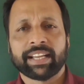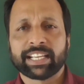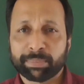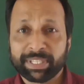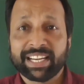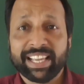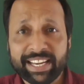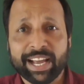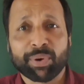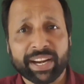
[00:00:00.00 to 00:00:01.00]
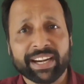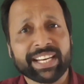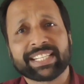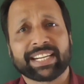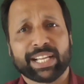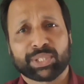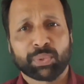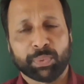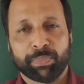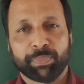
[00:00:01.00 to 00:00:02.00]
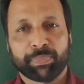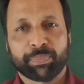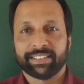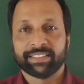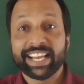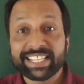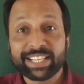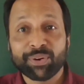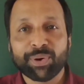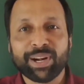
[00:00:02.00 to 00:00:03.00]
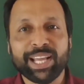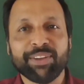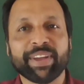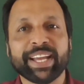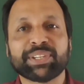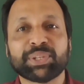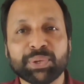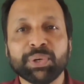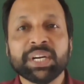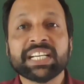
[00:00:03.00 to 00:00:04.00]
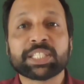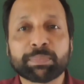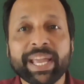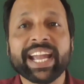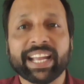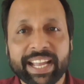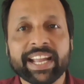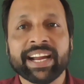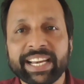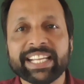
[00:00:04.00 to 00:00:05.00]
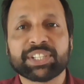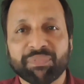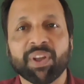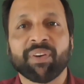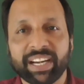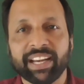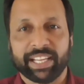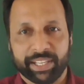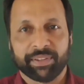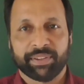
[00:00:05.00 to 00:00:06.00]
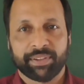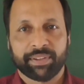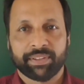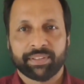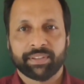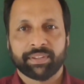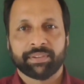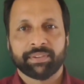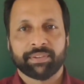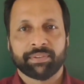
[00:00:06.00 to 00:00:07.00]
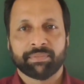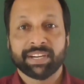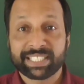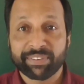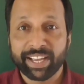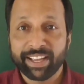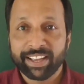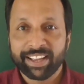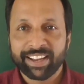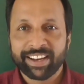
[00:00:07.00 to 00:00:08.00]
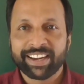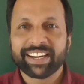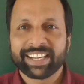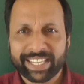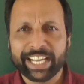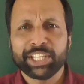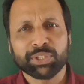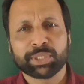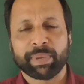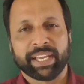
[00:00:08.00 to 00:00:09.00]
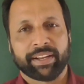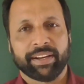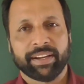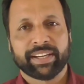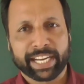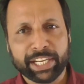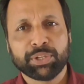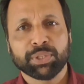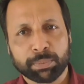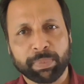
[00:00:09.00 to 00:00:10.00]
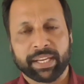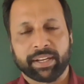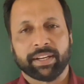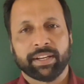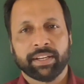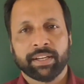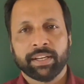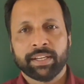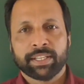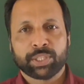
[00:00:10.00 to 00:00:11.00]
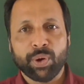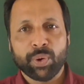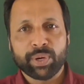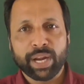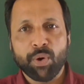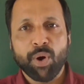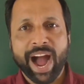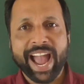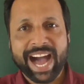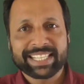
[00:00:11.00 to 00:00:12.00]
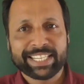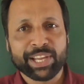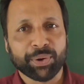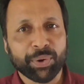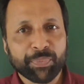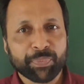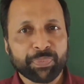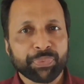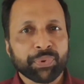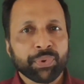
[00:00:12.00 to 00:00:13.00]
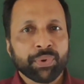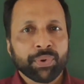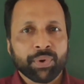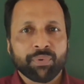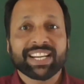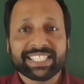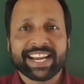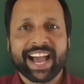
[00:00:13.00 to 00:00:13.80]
especially in our English classroom. That is the only way to speak English fluently. What's the way? Try to speak. Try to speak. So now I asked you, what is an